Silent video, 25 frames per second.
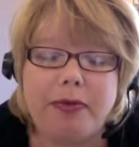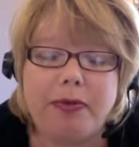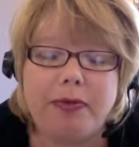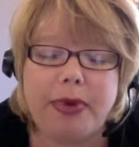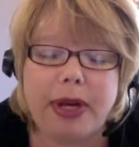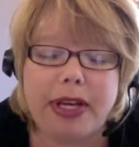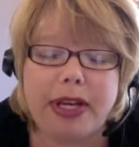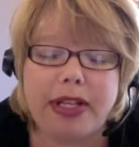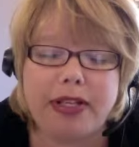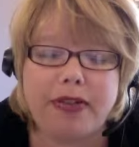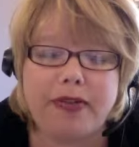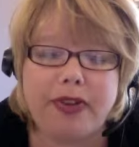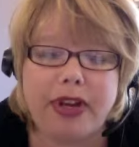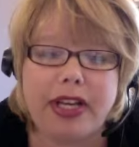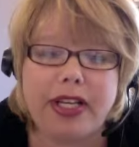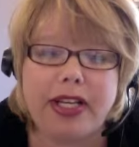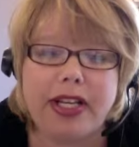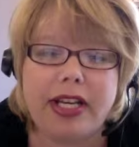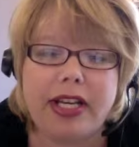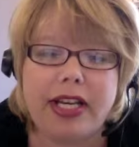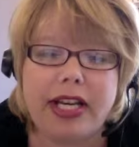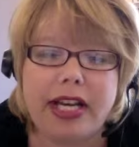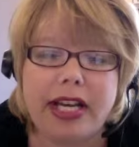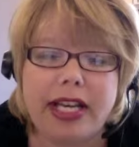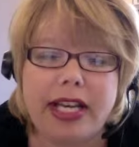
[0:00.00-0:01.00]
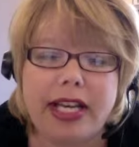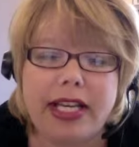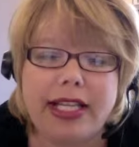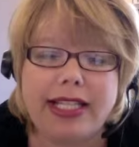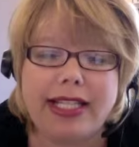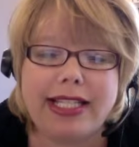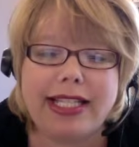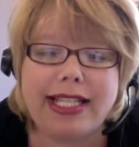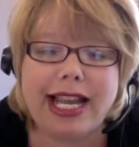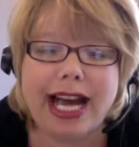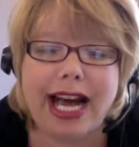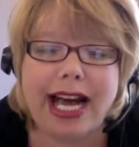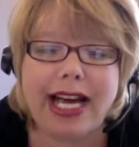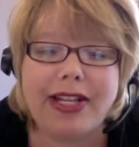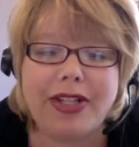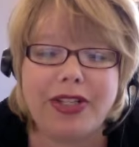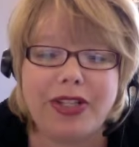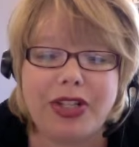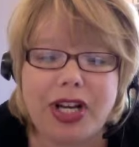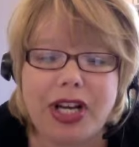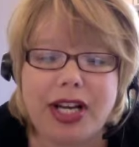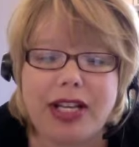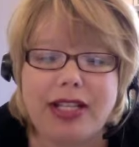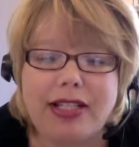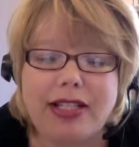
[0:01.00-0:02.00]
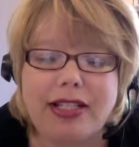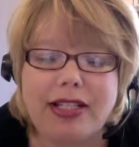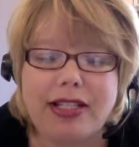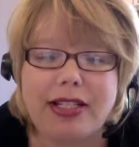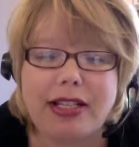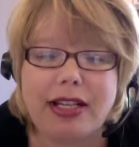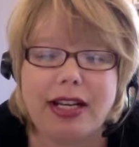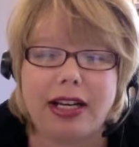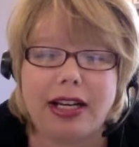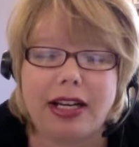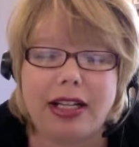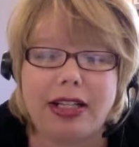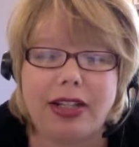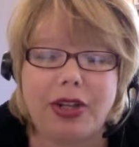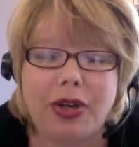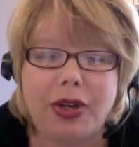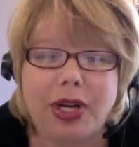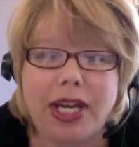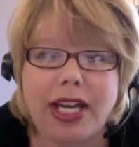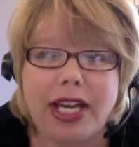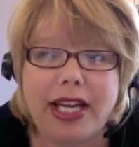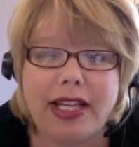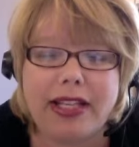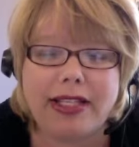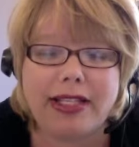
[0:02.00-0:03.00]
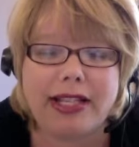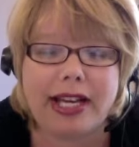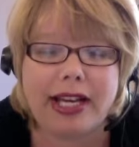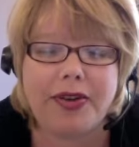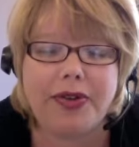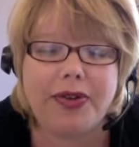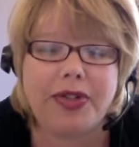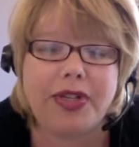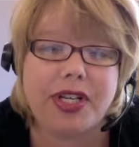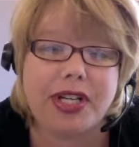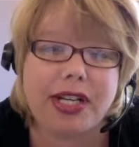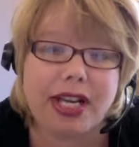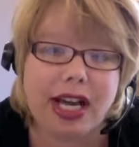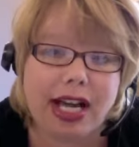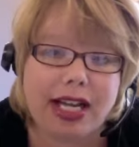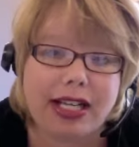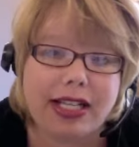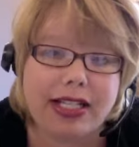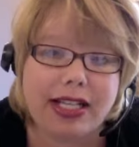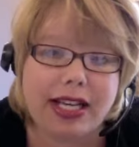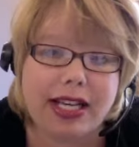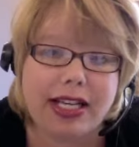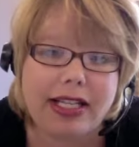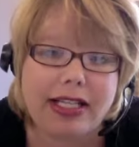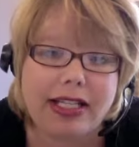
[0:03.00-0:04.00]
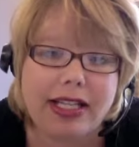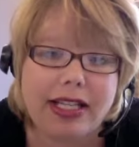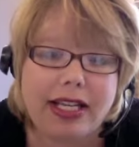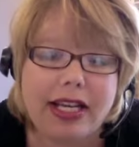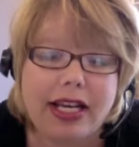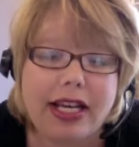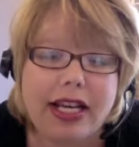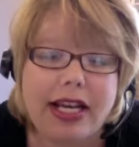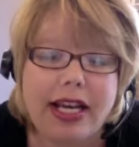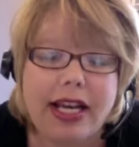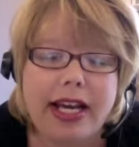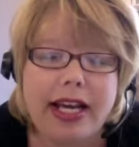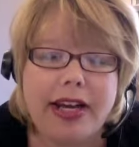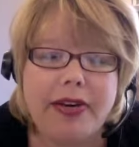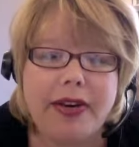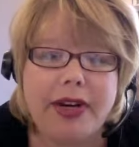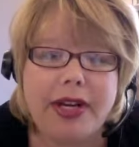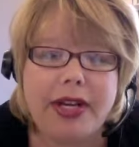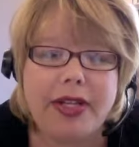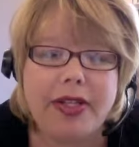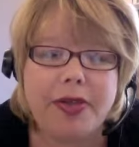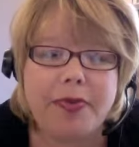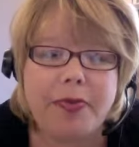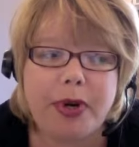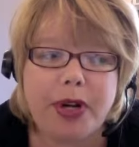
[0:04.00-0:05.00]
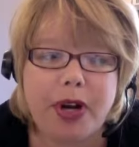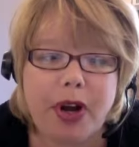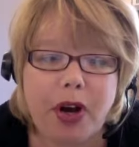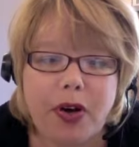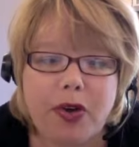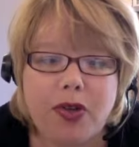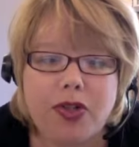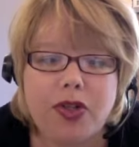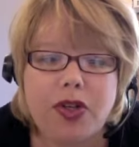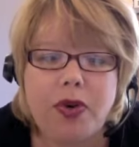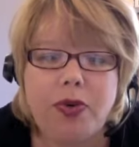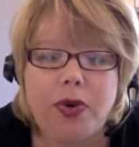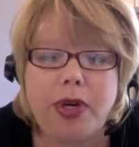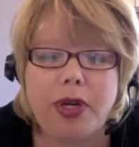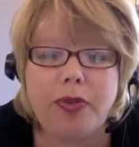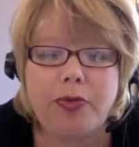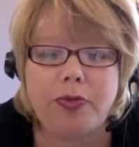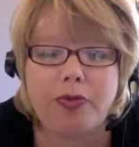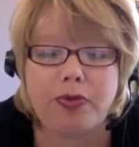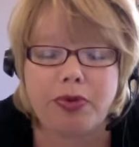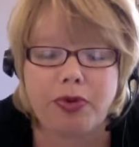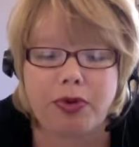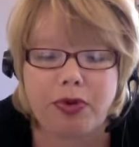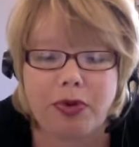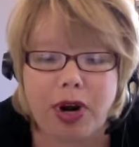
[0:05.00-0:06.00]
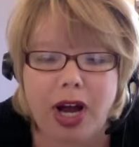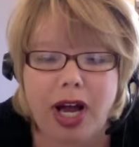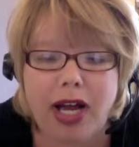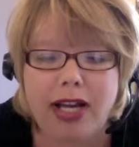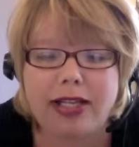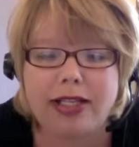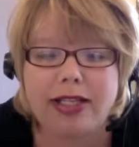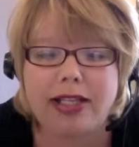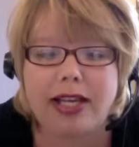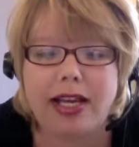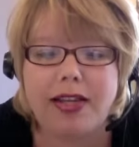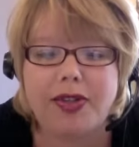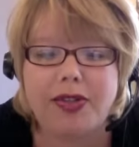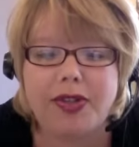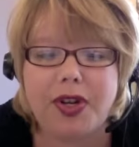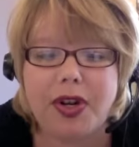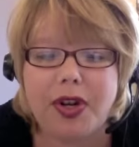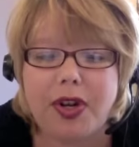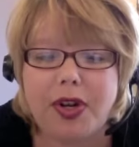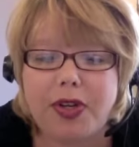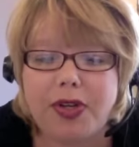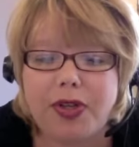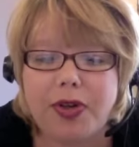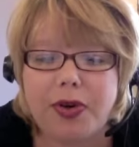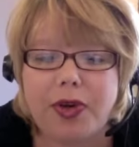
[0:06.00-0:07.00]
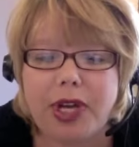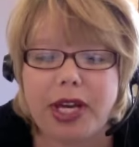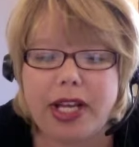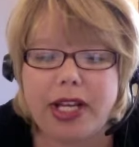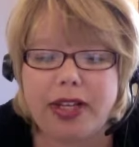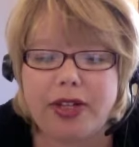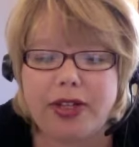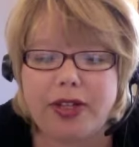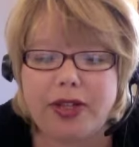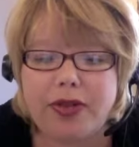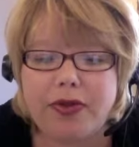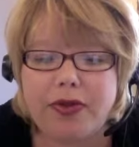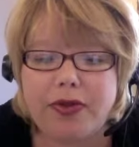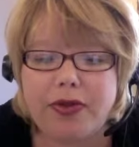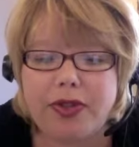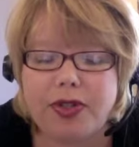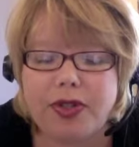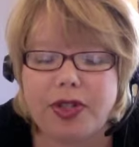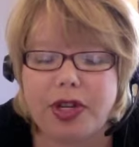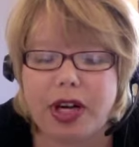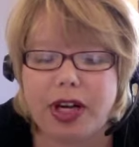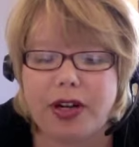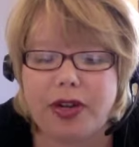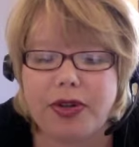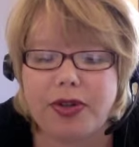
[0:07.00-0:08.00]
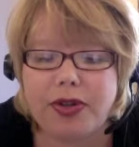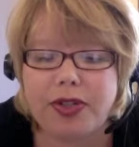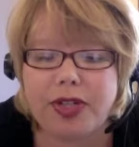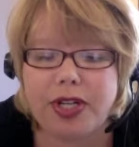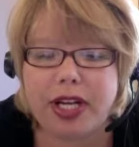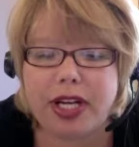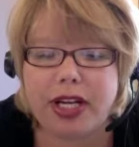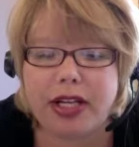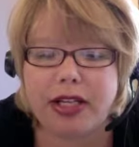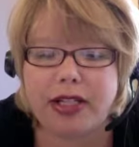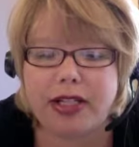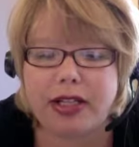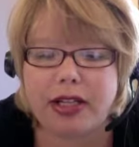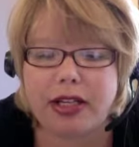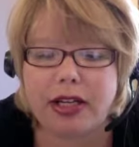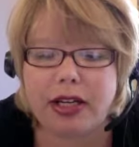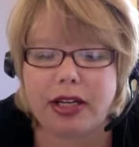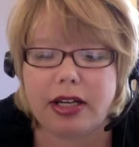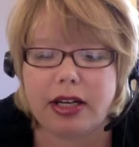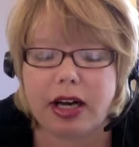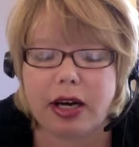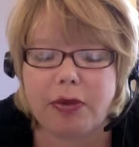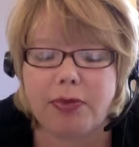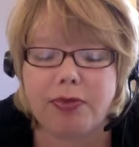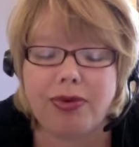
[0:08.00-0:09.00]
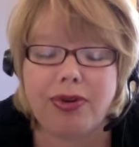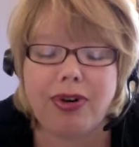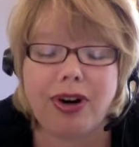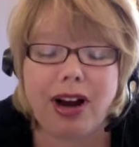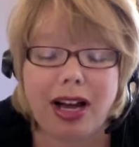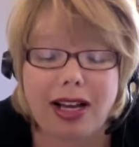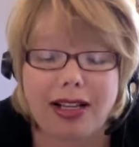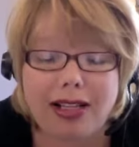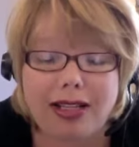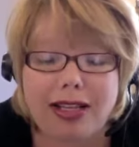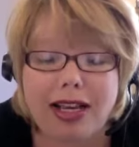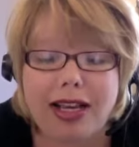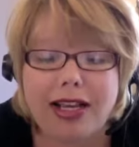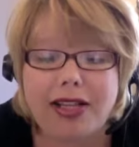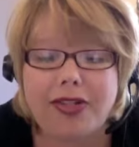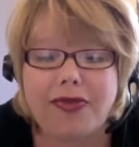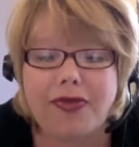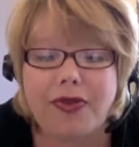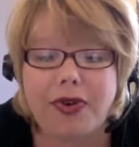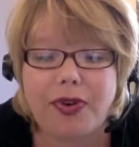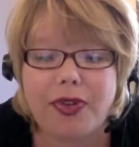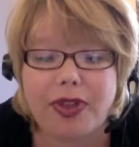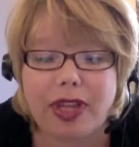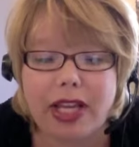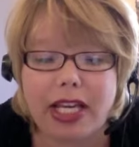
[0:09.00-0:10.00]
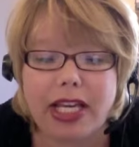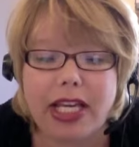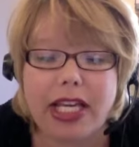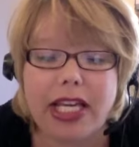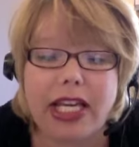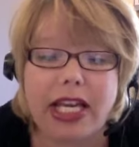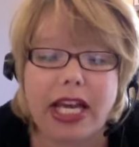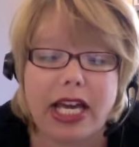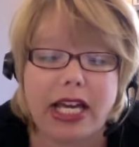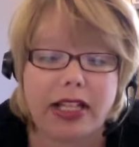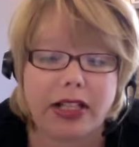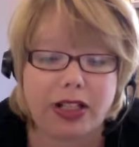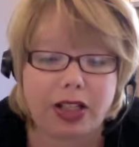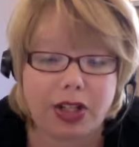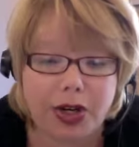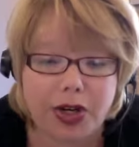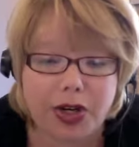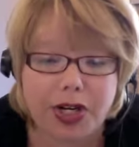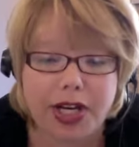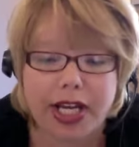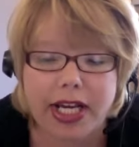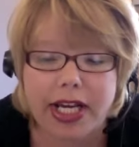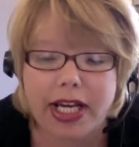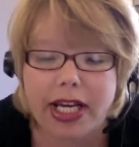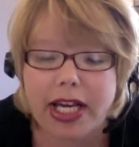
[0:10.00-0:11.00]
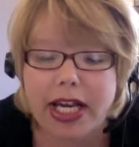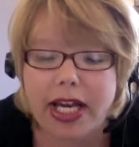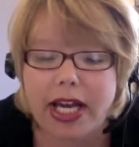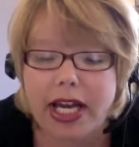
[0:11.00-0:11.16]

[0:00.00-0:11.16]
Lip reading: Pennsylvania is not just looking at standards in content areas, but also in process. So getting students to understand a process for thinking and learning.